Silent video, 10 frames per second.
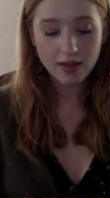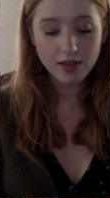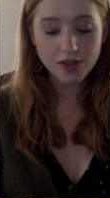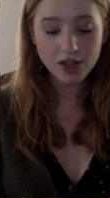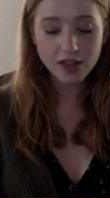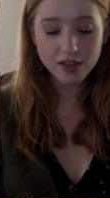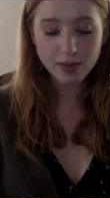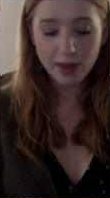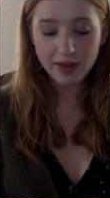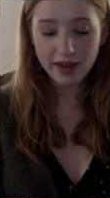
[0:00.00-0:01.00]
The judge
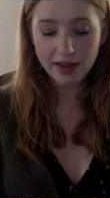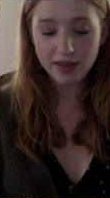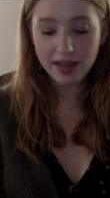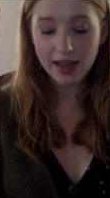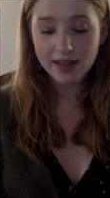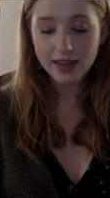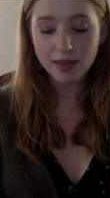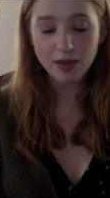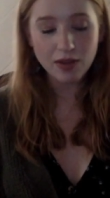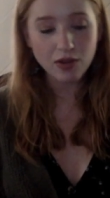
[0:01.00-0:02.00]
spelled out the
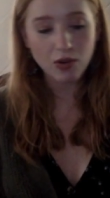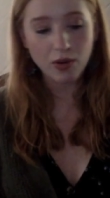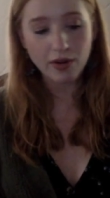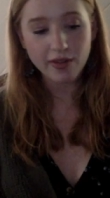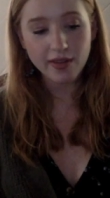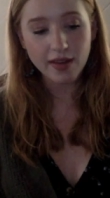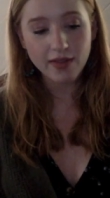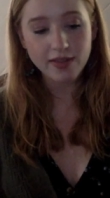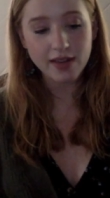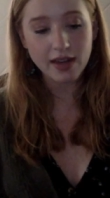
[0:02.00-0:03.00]
18 month course of
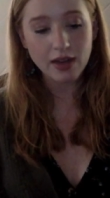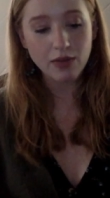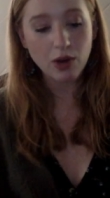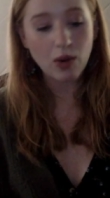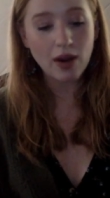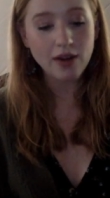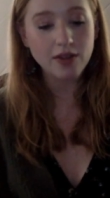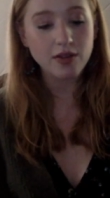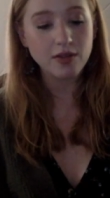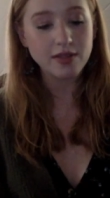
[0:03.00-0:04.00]
study required
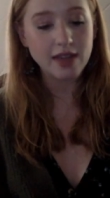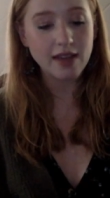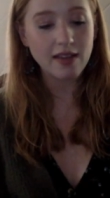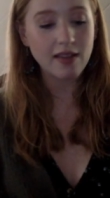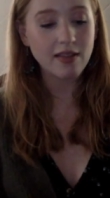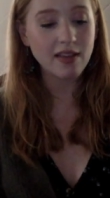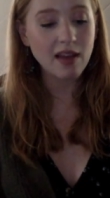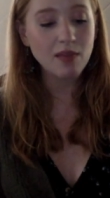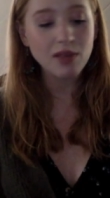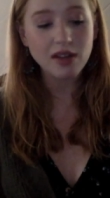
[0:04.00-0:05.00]
in those days, and
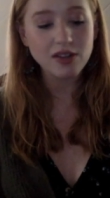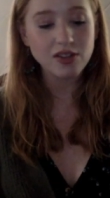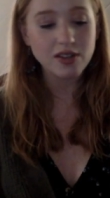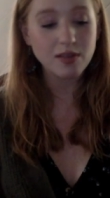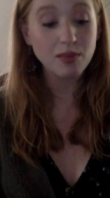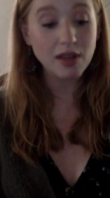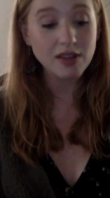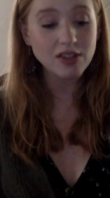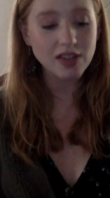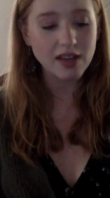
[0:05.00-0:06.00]
Sam plunged,
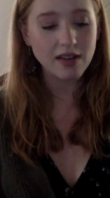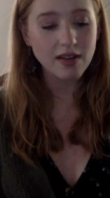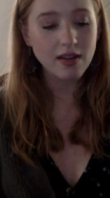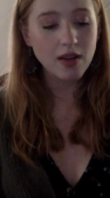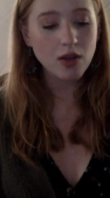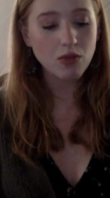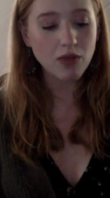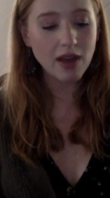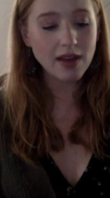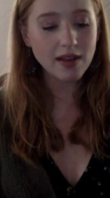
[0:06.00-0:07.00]
plunged in,
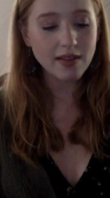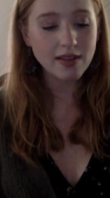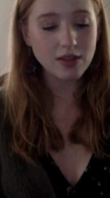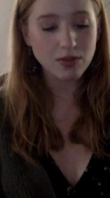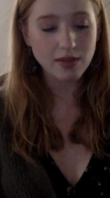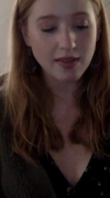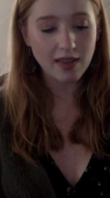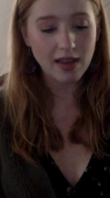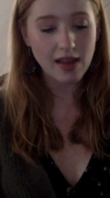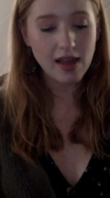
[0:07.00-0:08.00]
read
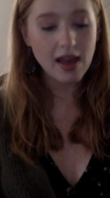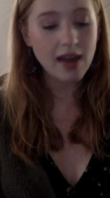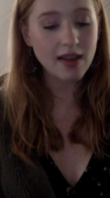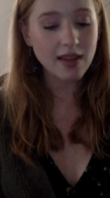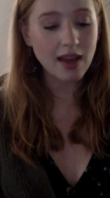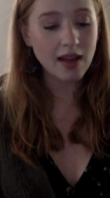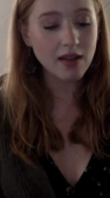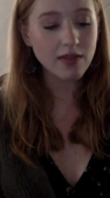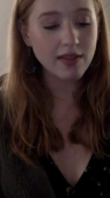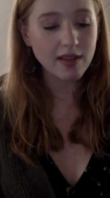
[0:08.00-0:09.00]
assiduously, and at the end
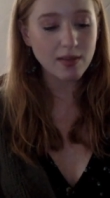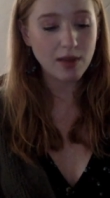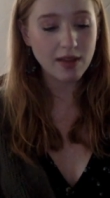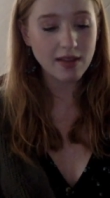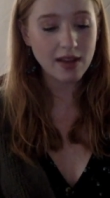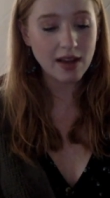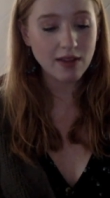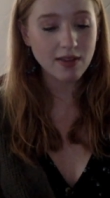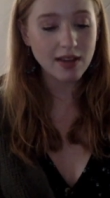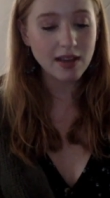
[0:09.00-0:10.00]
of six months
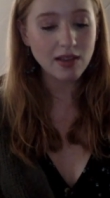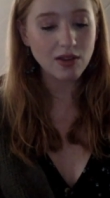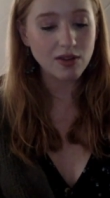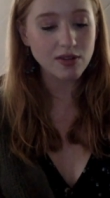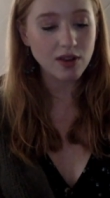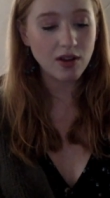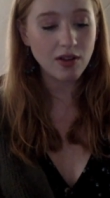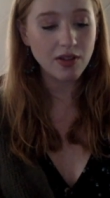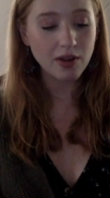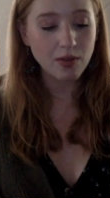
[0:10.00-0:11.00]
announced he had learned
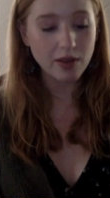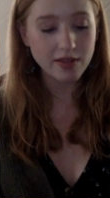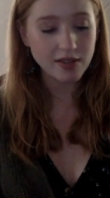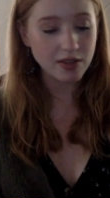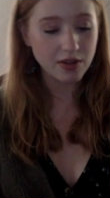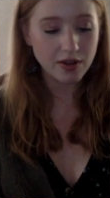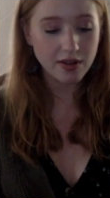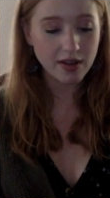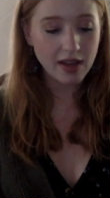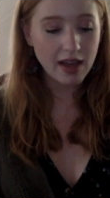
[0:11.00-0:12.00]
all there was to
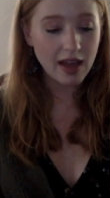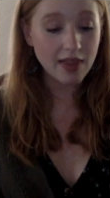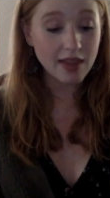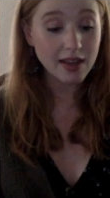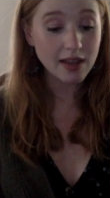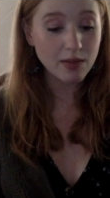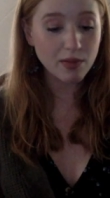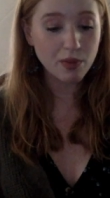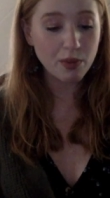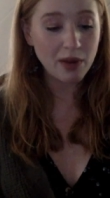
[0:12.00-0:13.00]
learn, and that he was
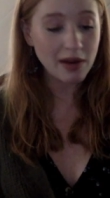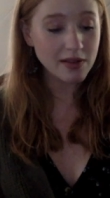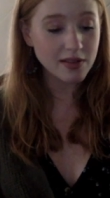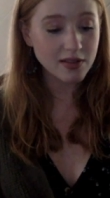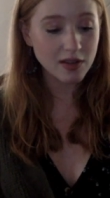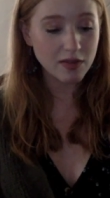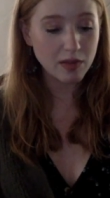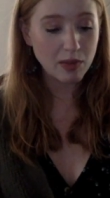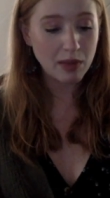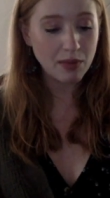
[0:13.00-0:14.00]
prepared to serve
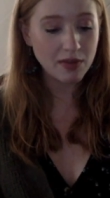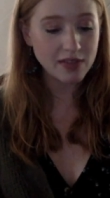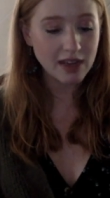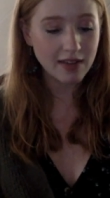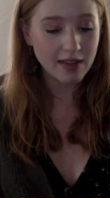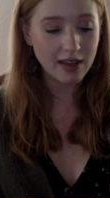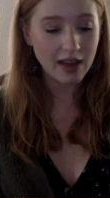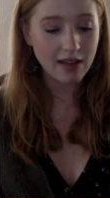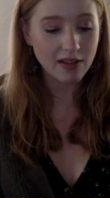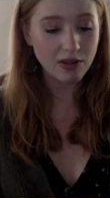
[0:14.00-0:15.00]
the people of Tennessee
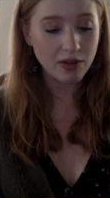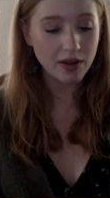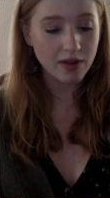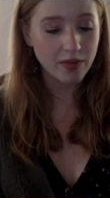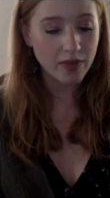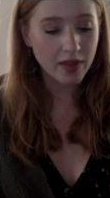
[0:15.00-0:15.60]
as a lawyer.